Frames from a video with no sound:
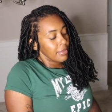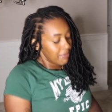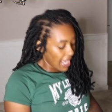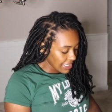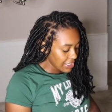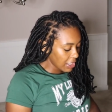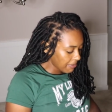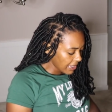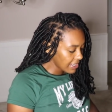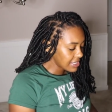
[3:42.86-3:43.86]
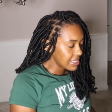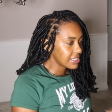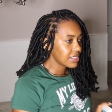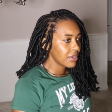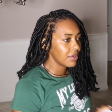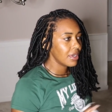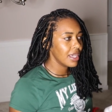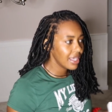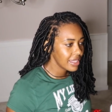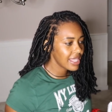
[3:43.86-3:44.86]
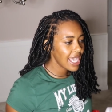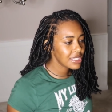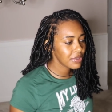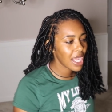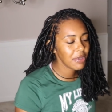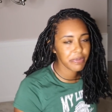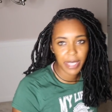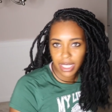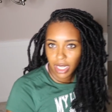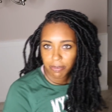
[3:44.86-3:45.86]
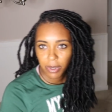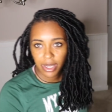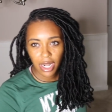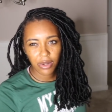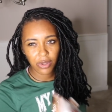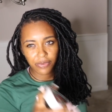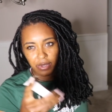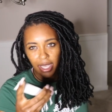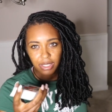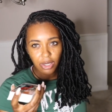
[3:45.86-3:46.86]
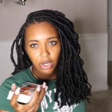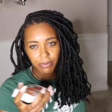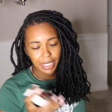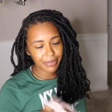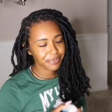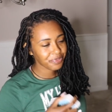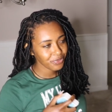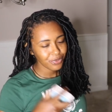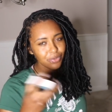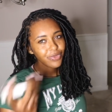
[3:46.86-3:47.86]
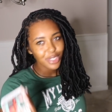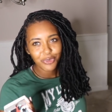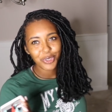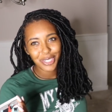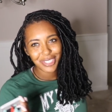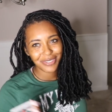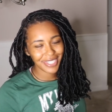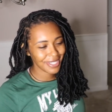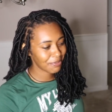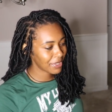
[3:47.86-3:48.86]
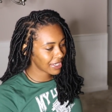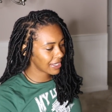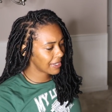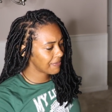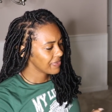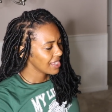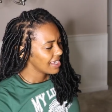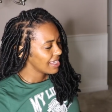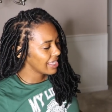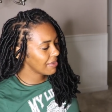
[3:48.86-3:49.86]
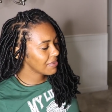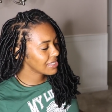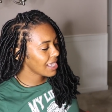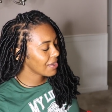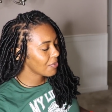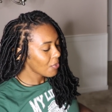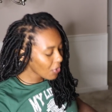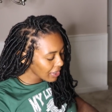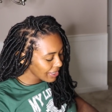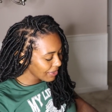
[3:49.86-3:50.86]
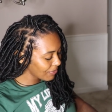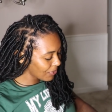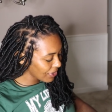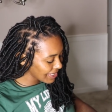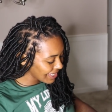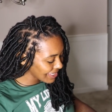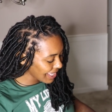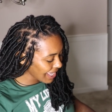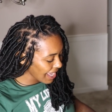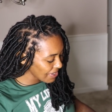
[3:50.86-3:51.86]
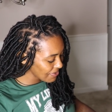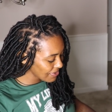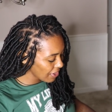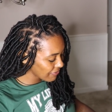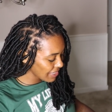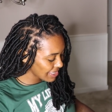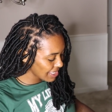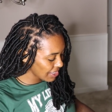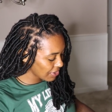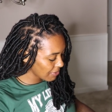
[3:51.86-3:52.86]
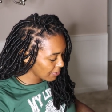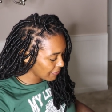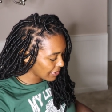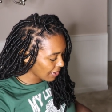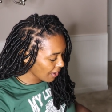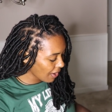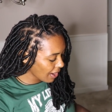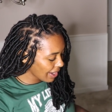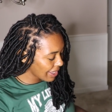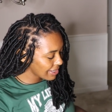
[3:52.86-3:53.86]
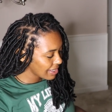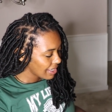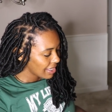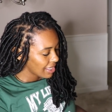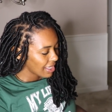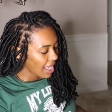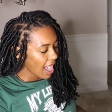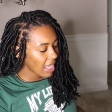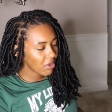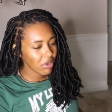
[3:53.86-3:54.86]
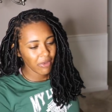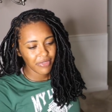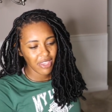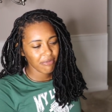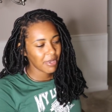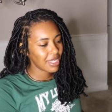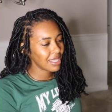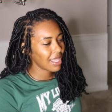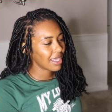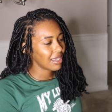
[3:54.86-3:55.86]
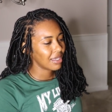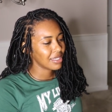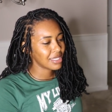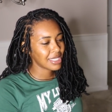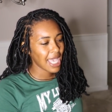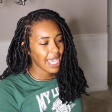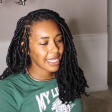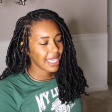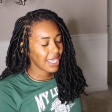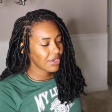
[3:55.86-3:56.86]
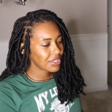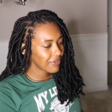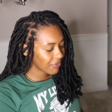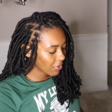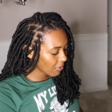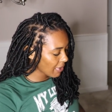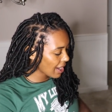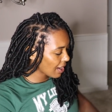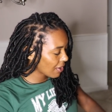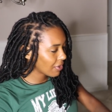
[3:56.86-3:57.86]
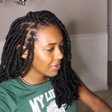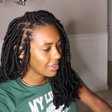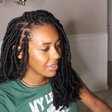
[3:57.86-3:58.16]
back to your person. So that's what I was picking up on. I don't know if you guys heard me. Of course you did. But it was like warning. Like, I don't know if they think you're moving on. I don't know if they've been in like a stagnant energy for a while.